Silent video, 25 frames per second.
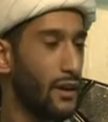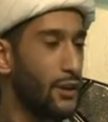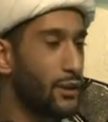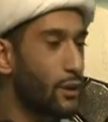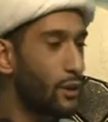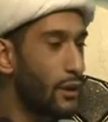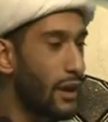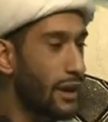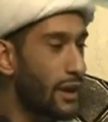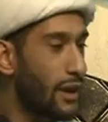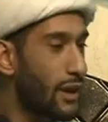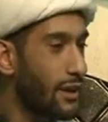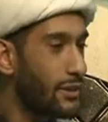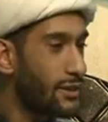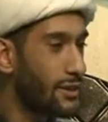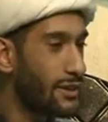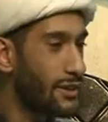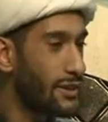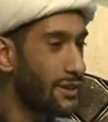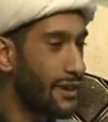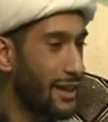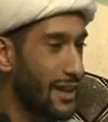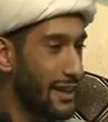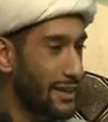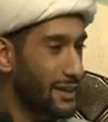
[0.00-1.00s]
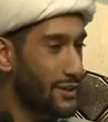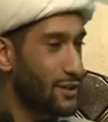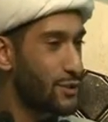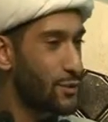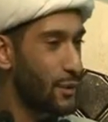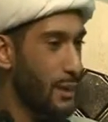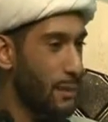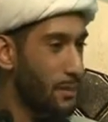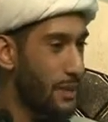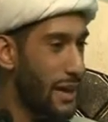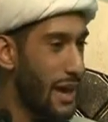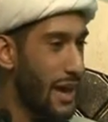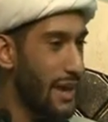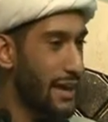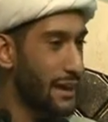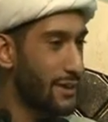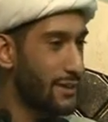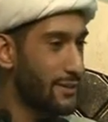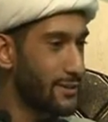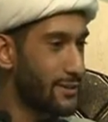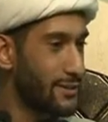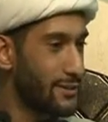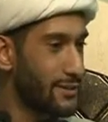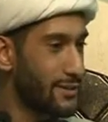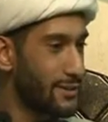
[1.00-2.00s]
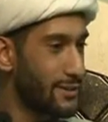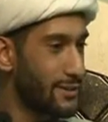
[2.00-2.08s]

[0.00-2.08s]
You know, like us as kids, we play.